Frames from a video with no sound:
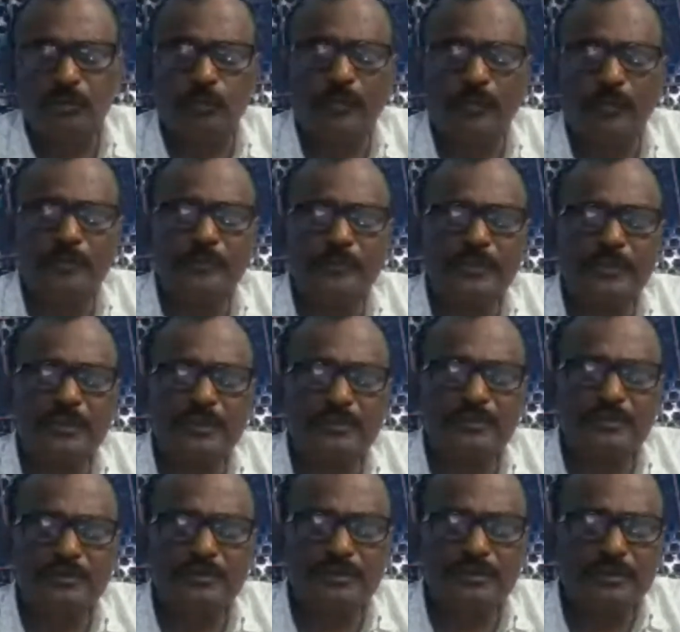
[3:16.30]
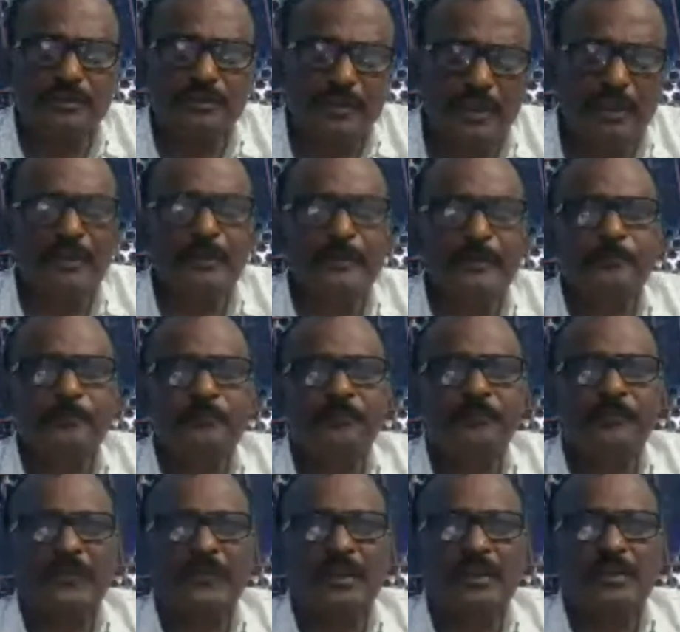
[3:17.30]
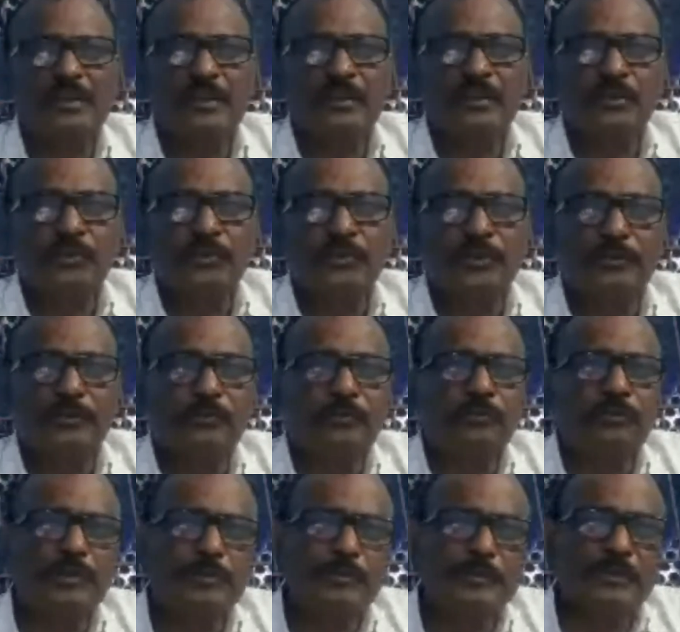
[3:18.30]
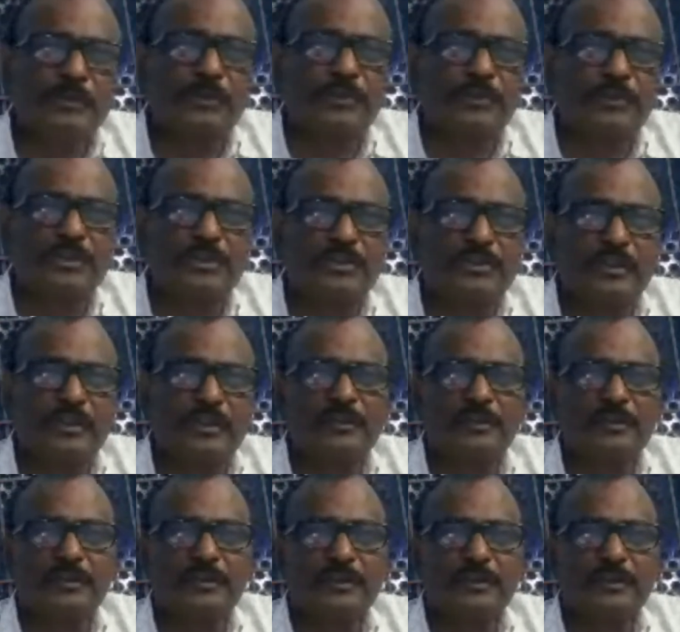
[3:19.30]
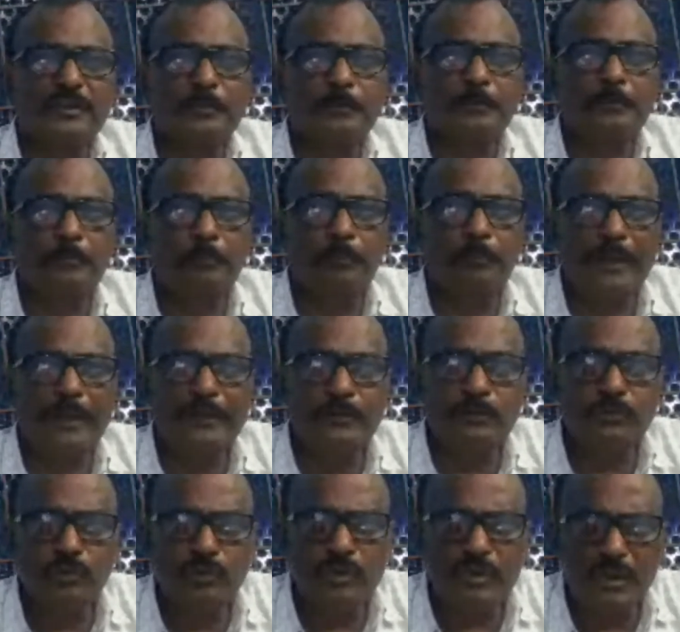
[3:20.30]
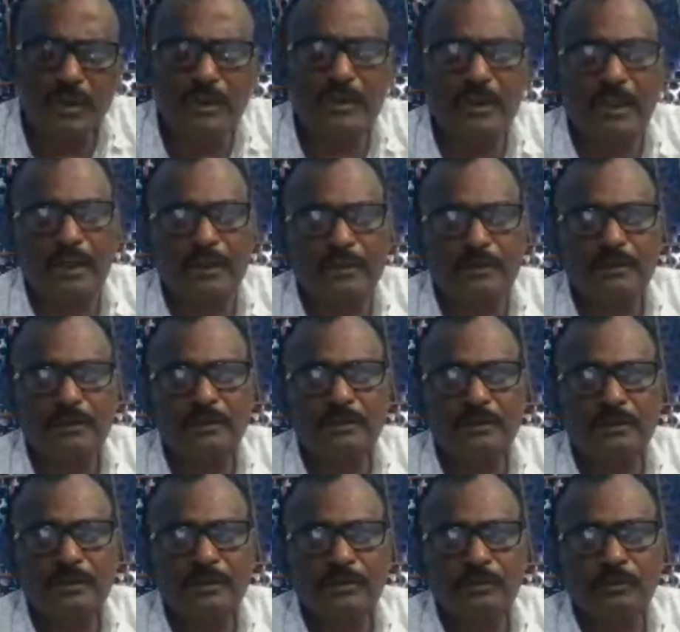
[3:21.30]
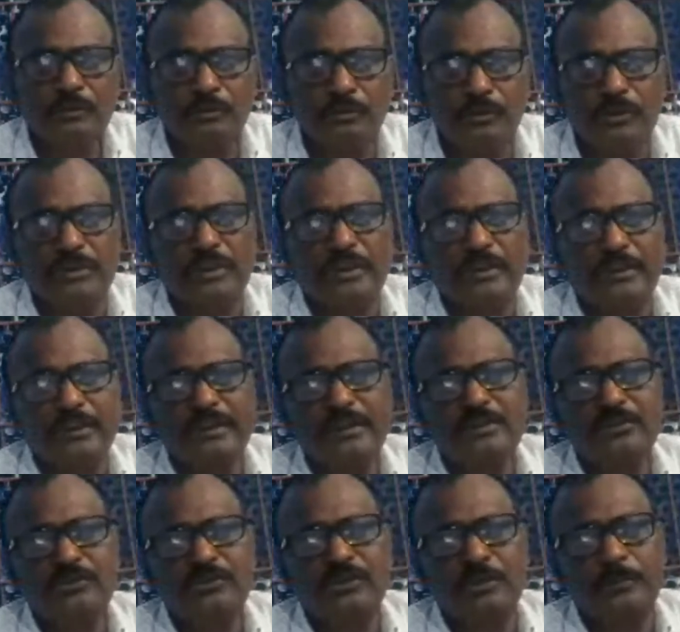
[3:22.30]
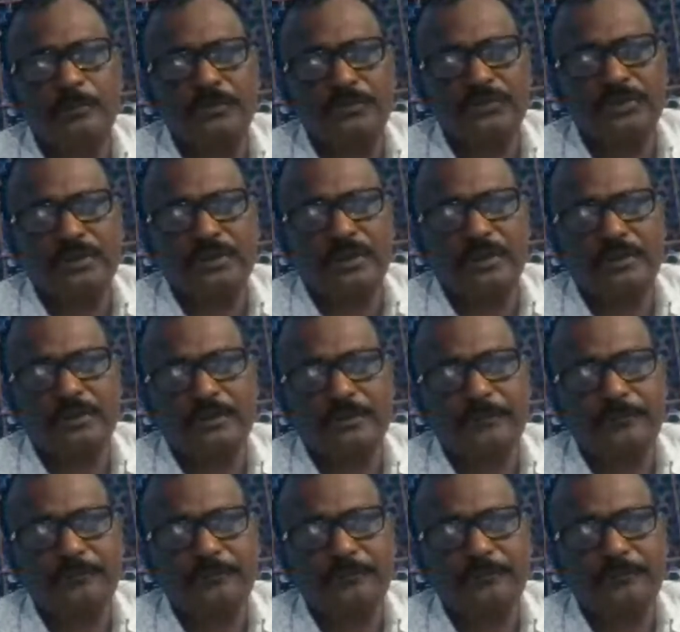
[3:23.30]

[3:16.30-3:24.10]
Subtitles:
human being is killed. Whoever causes death by doing an act with intention of causing death.